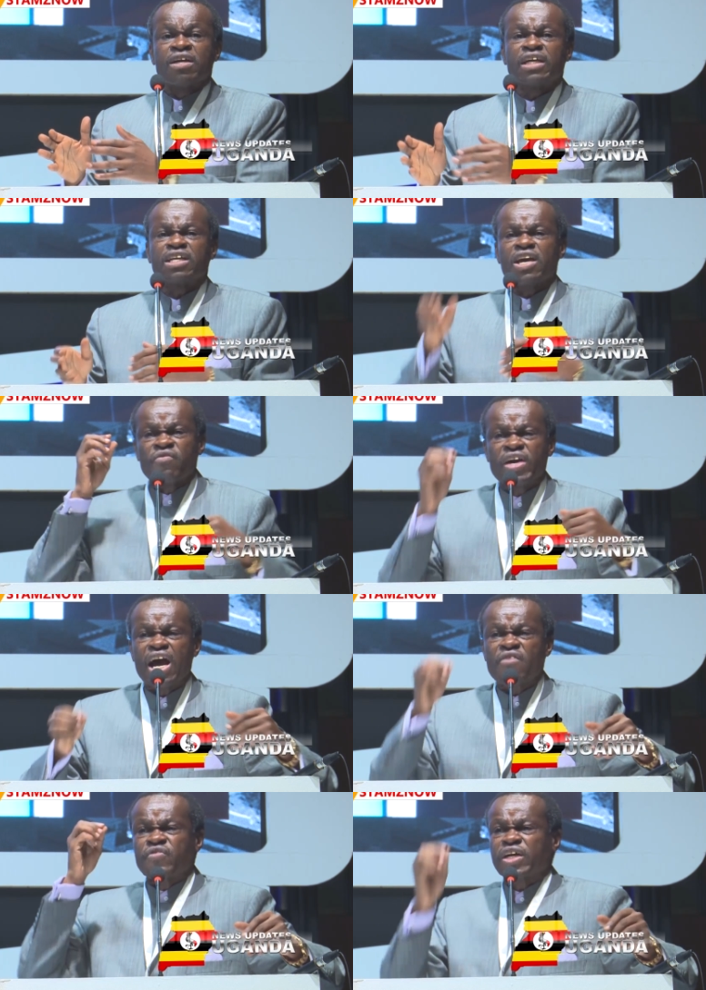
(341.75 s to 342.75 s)
that even
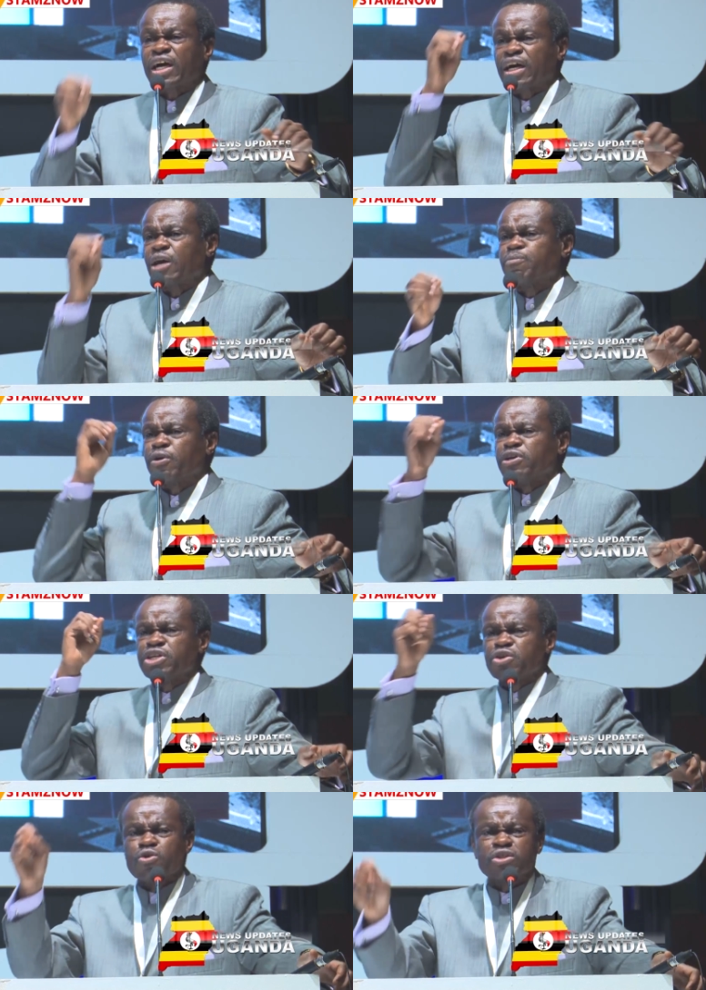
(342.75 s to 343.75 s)
Africa can
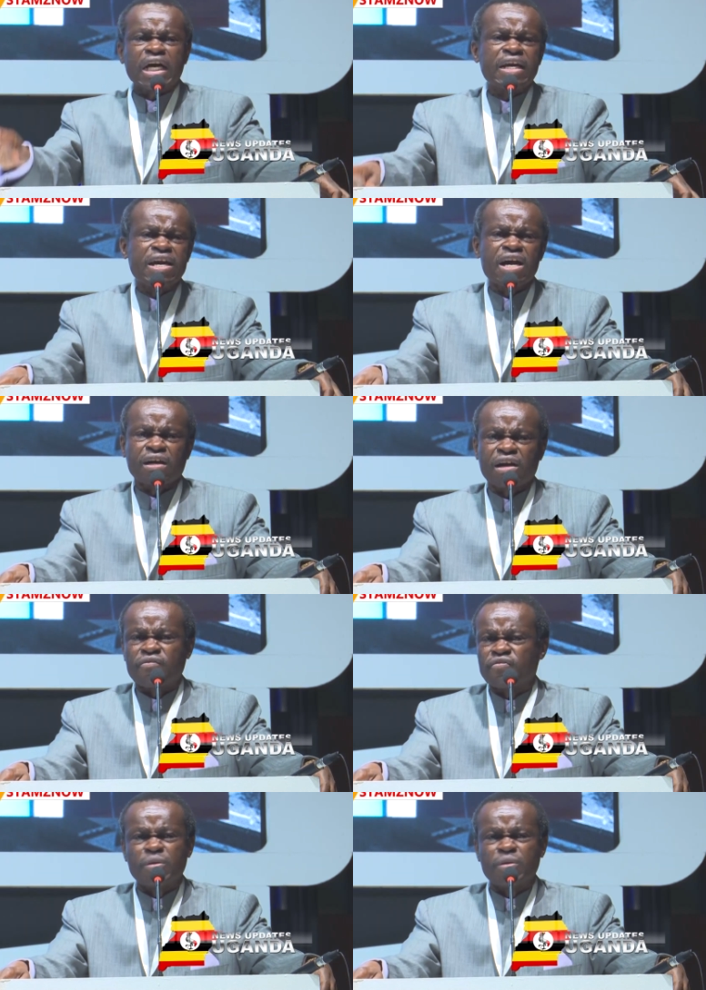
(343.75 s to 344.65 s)
produce an aircraft.